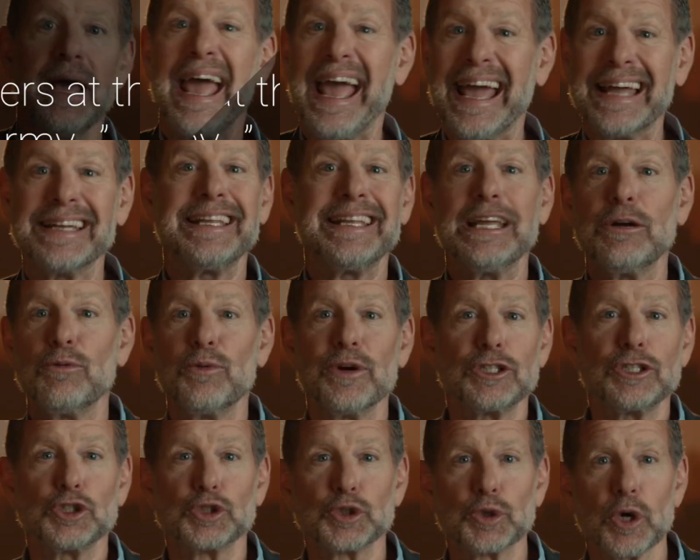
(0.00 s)
and he
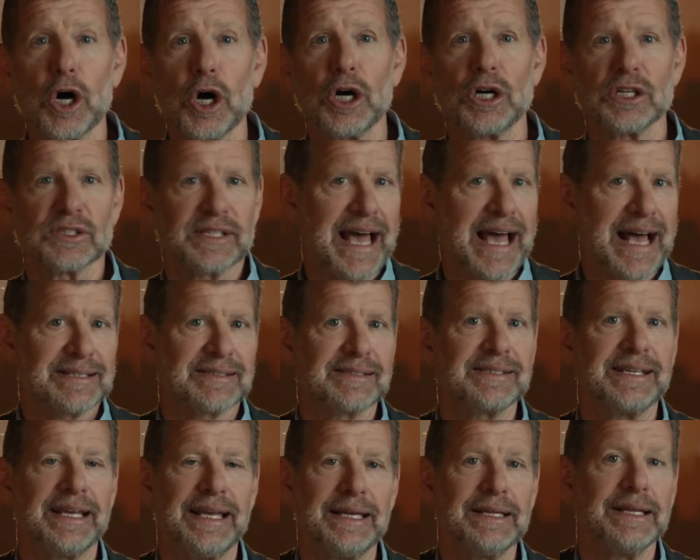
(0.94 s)
withdraws, as
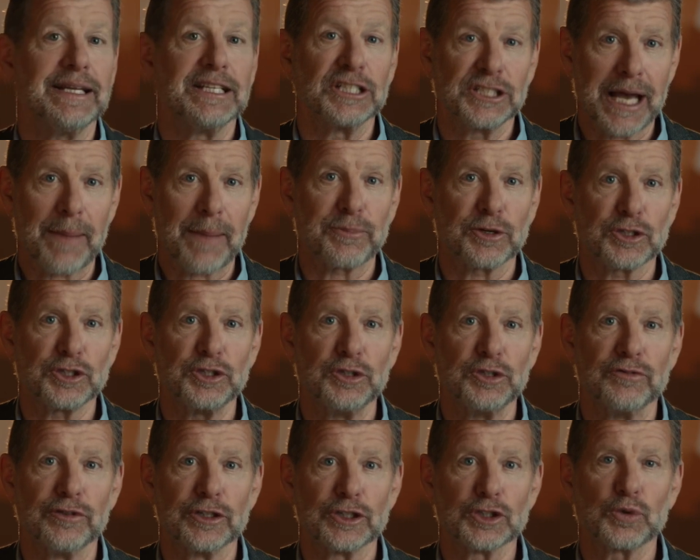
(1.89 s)
seen in chapter
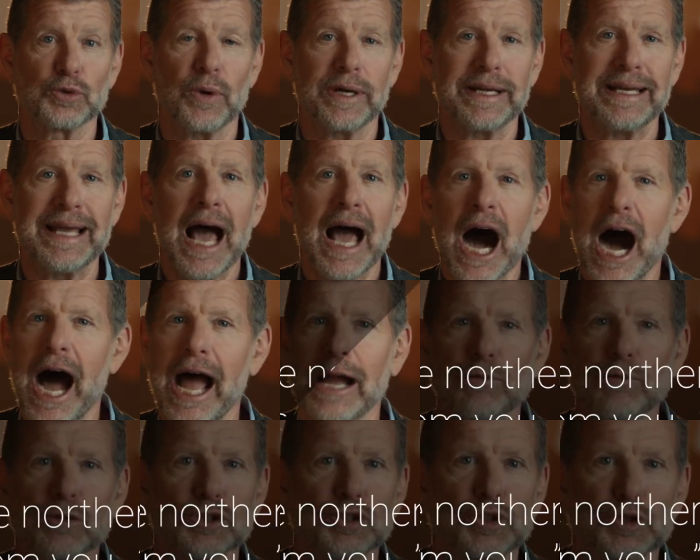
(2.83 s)
2, verse 20, I
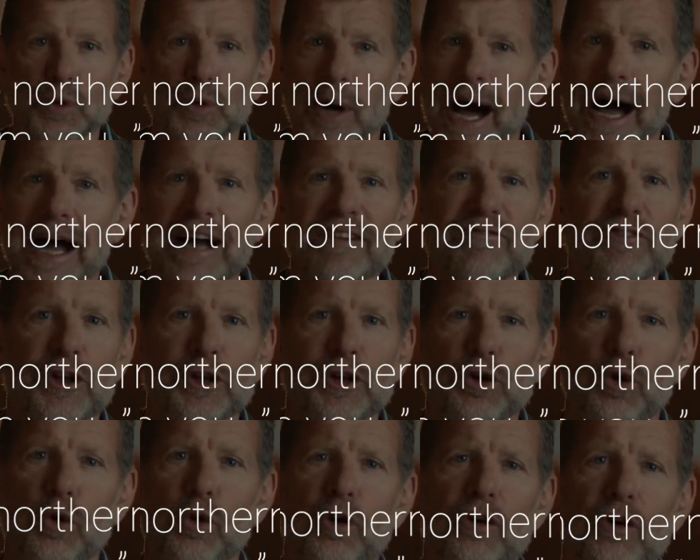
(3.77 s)
will drive the
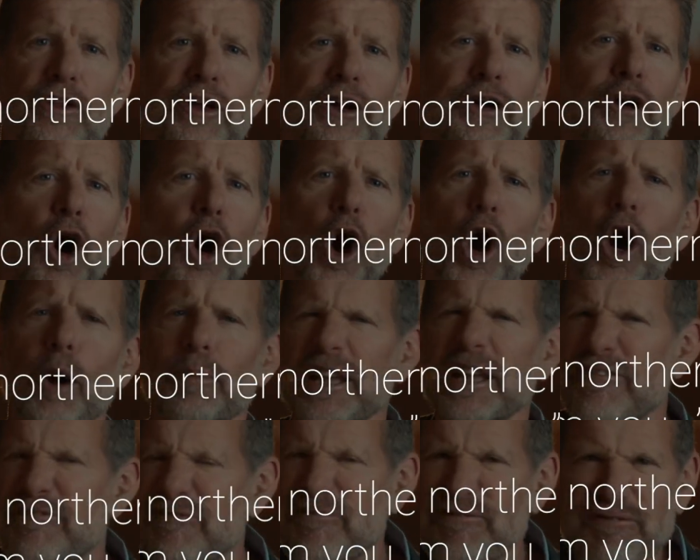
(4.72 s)
northern
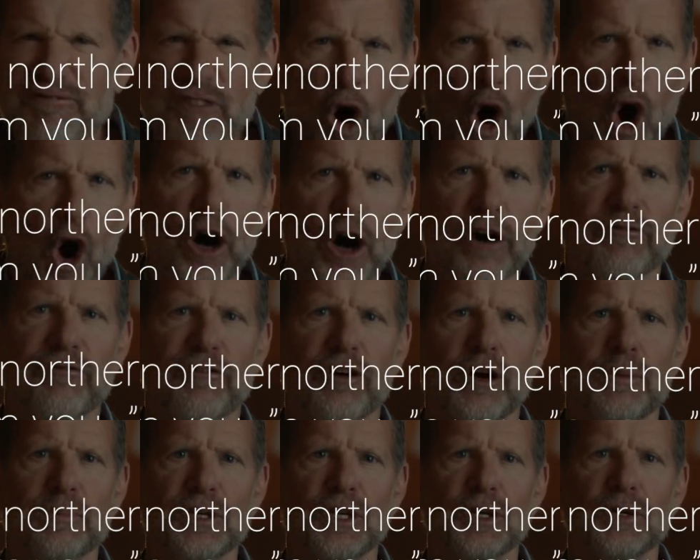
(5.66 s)
army far
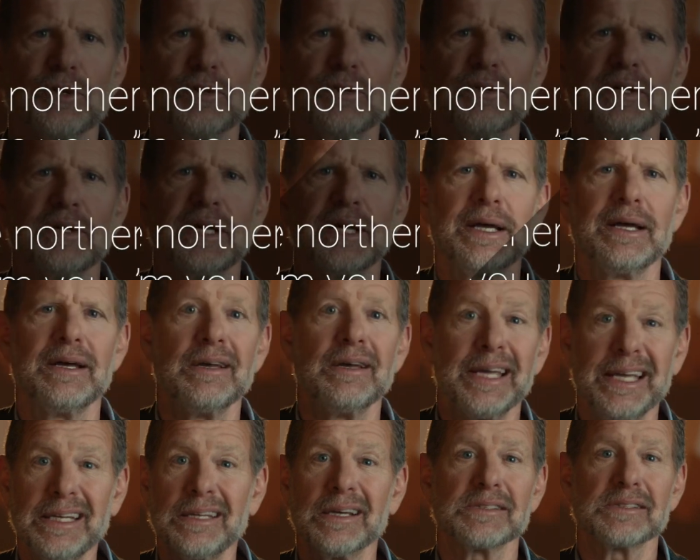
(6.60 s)
from you.
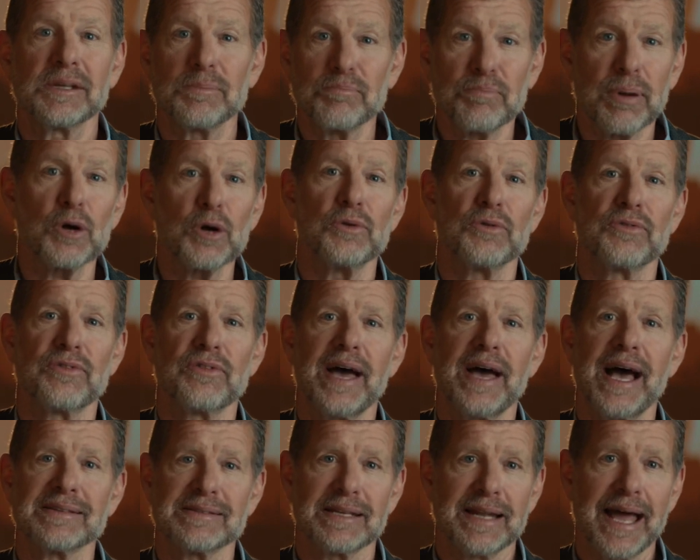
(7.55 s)
He does it both
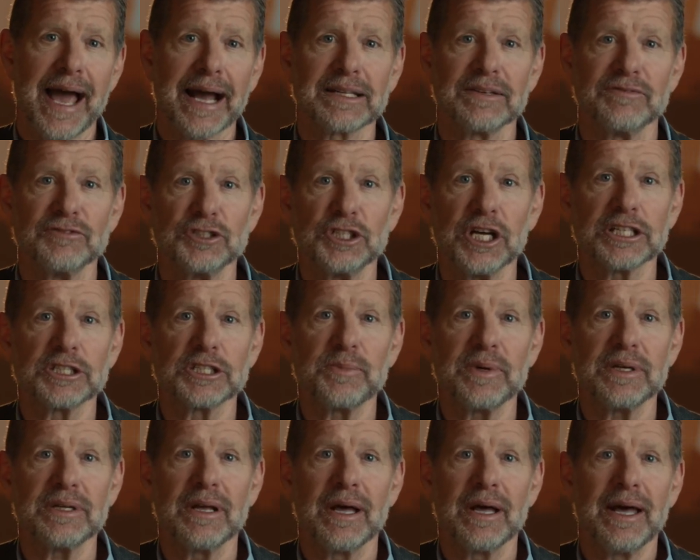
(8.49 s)
as an act of
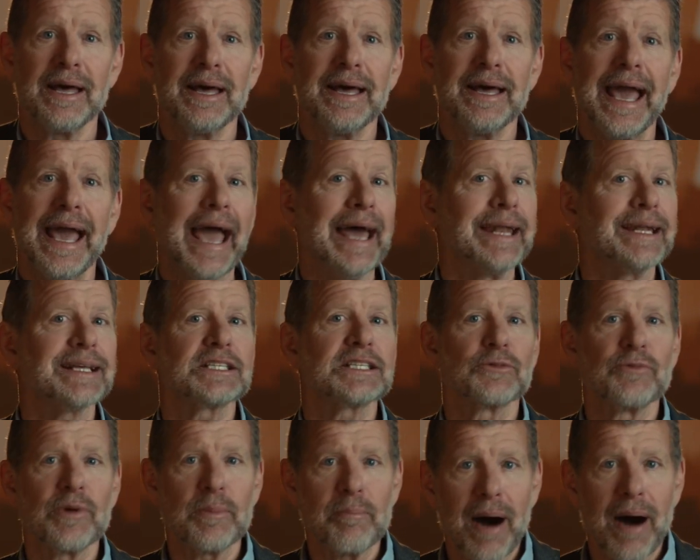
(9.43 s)
judgment and as a
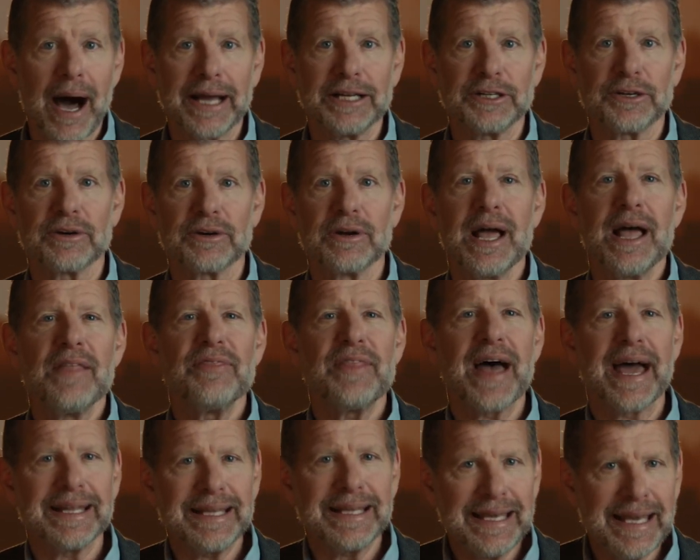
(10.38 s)
reminder
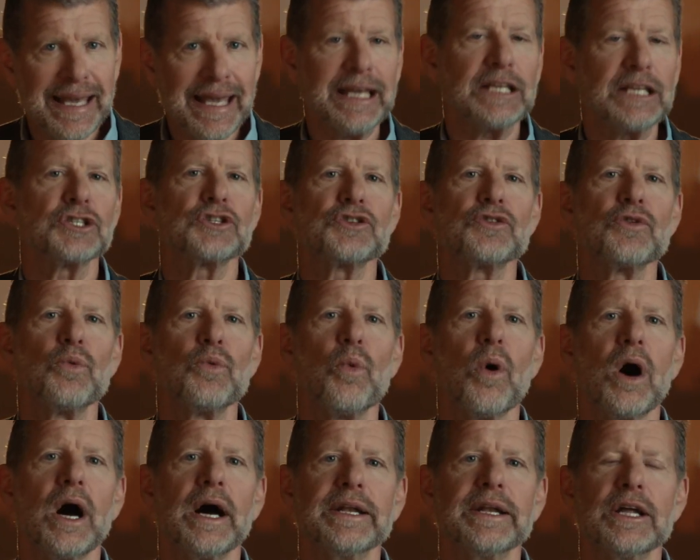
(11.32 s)
that he is the
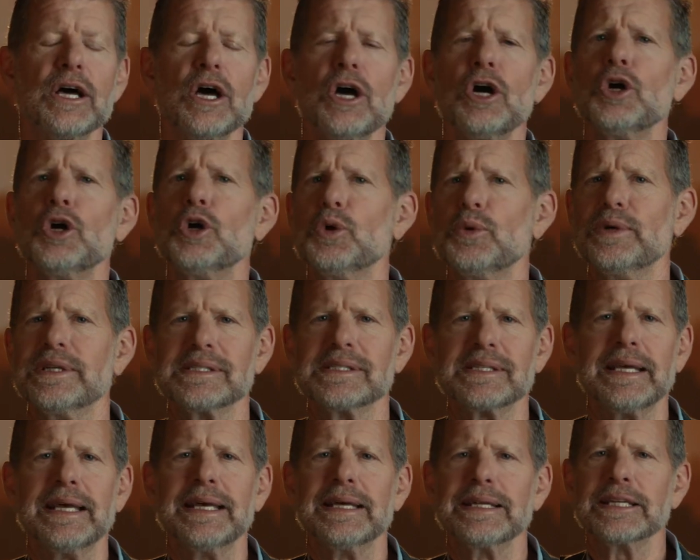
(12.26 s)
one who is
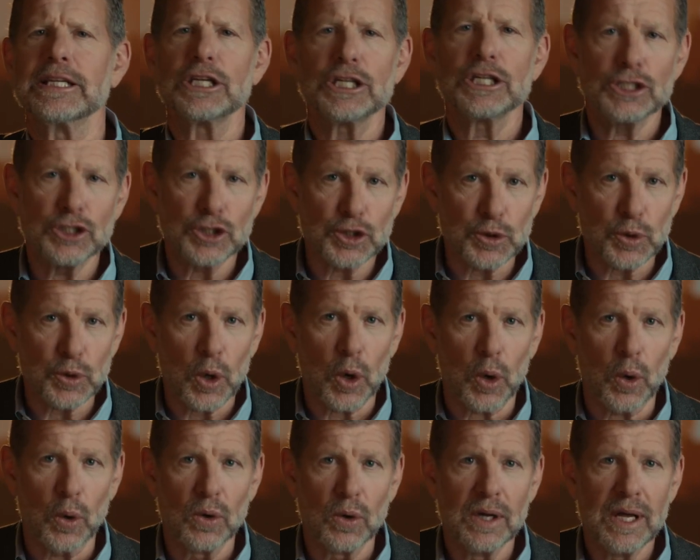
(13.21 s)
in
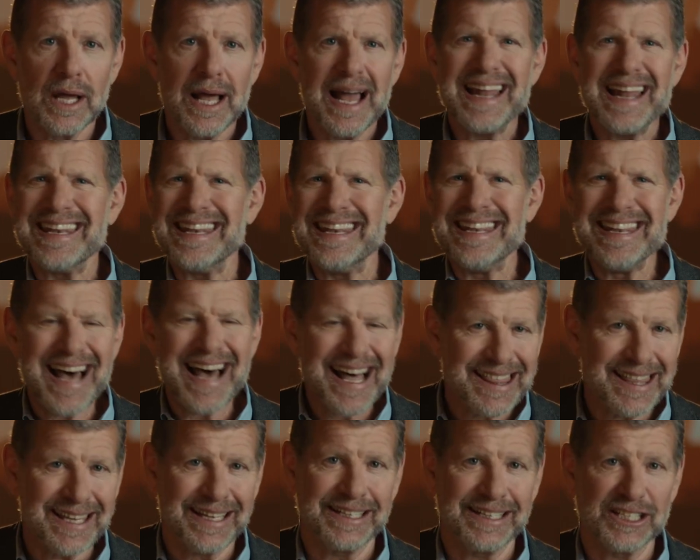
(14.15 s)
control.
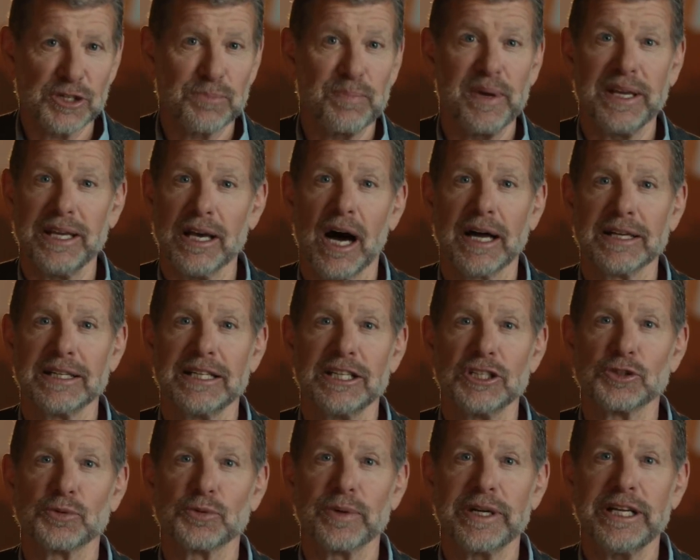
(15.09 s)
Nothing is beyond
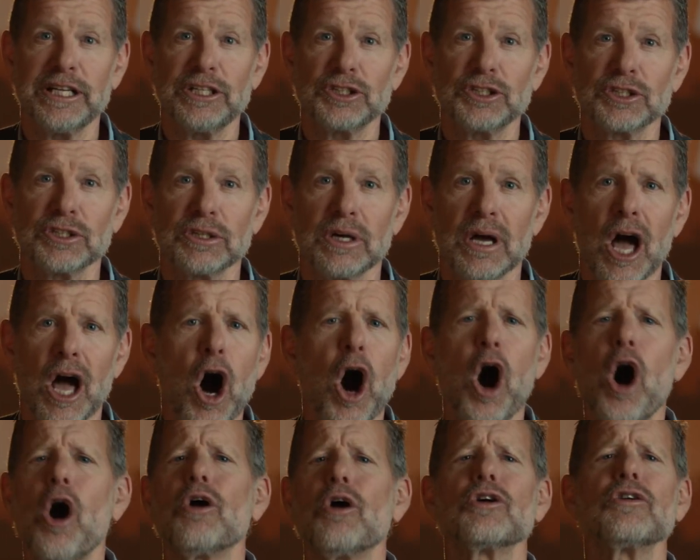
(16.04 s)
his reach
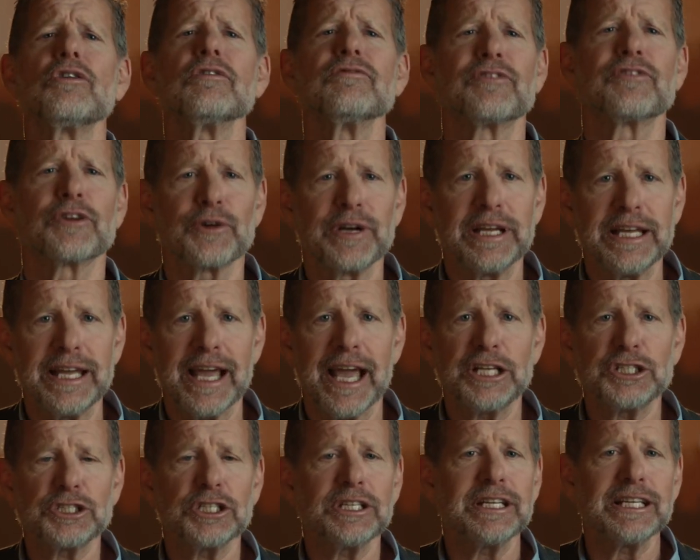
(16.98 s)
all of
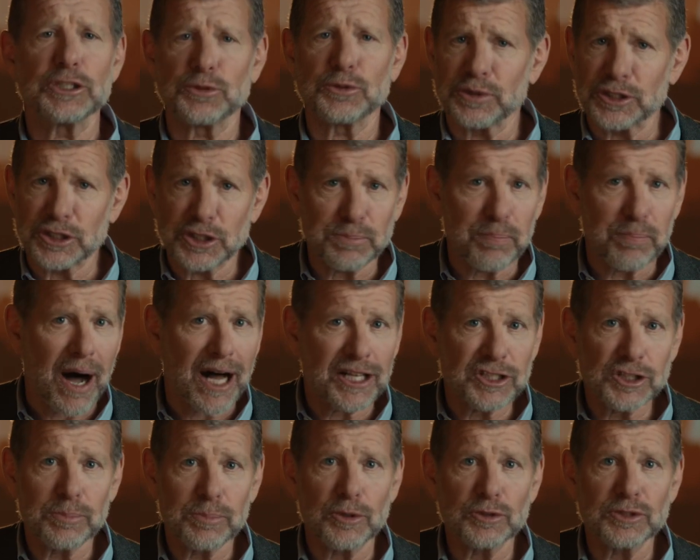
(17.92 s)
creation is
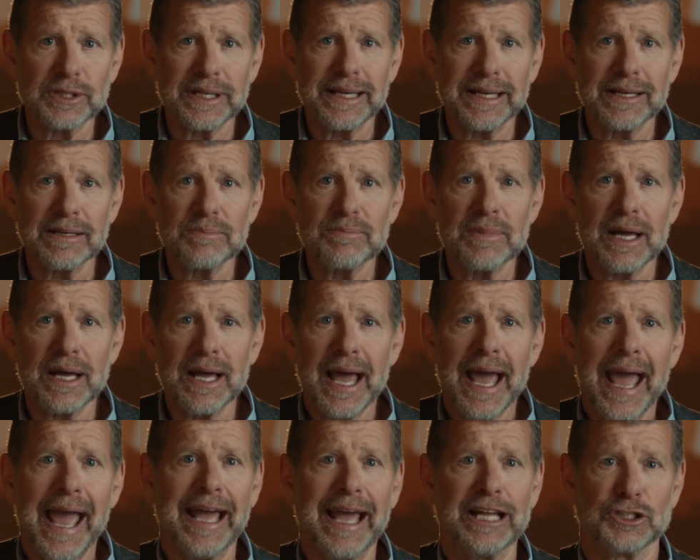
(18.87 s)
responsible to him
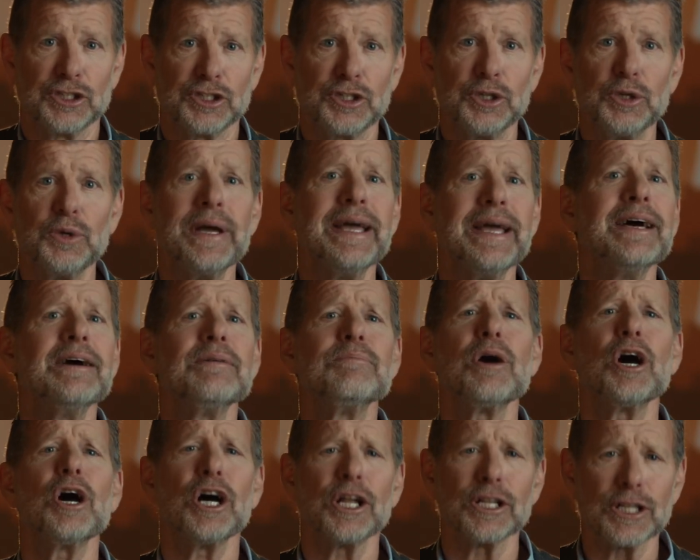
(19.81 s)
and to him
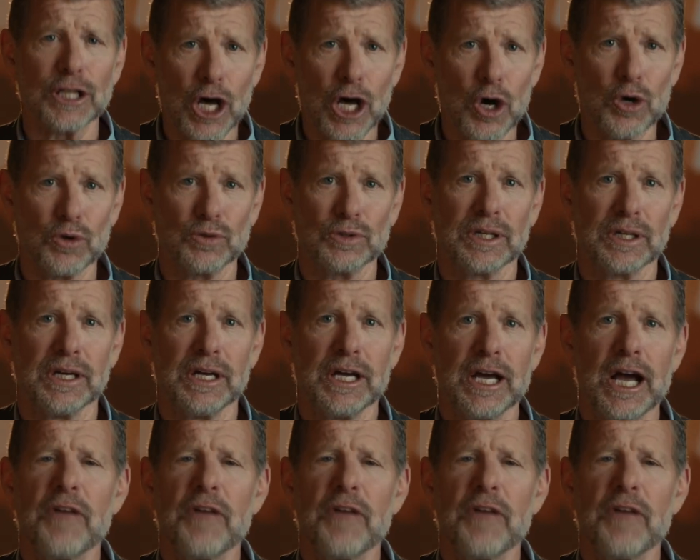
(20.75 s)
alone.